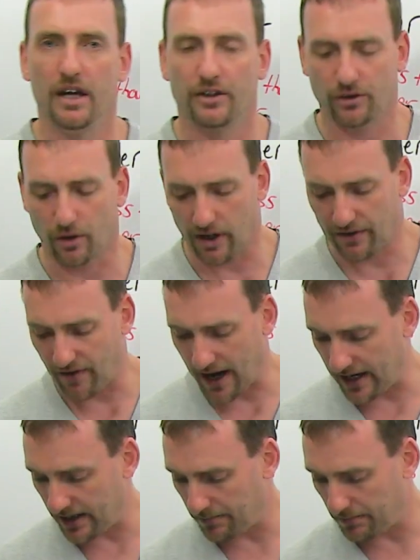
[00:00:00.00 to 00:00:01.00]
So if
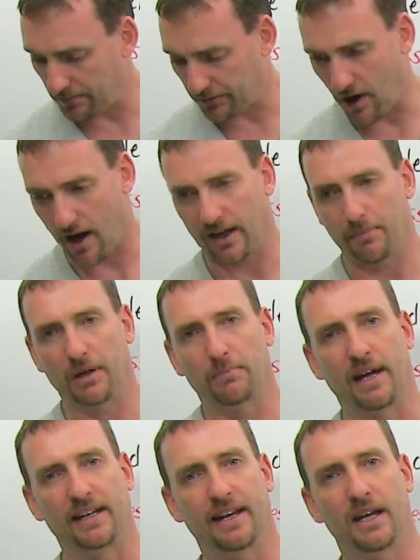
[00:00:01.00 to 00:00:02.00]
I'm talking about
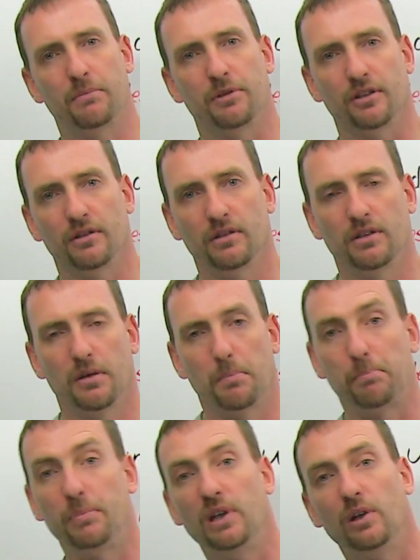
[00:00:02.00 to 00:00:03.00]
my neighbor
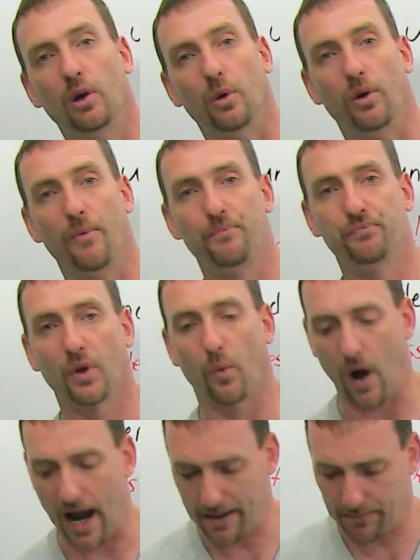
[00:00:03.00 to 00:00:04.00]
below, why?